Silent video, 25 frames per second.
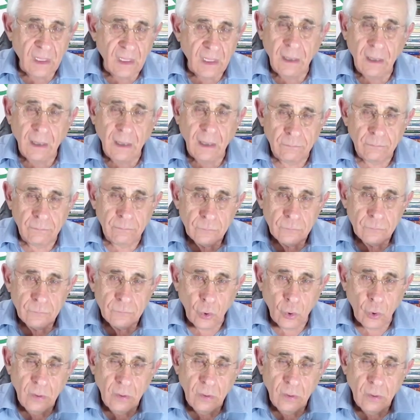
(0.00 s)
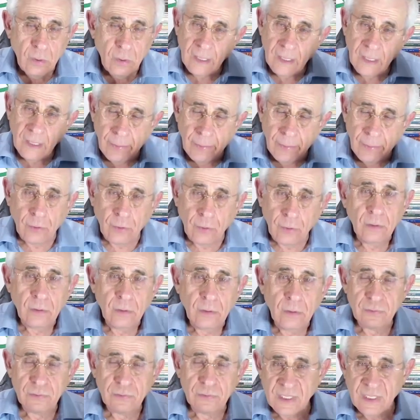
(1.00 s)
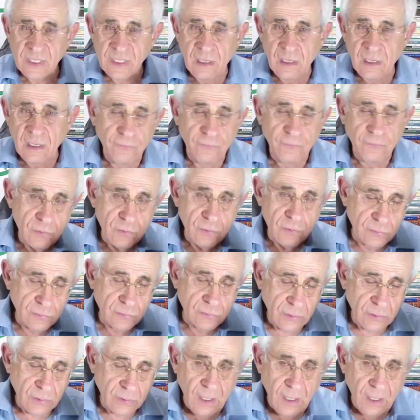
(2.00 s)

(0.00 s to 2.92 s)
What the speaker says: to Lebanon, to Syria, of course, to Iraq,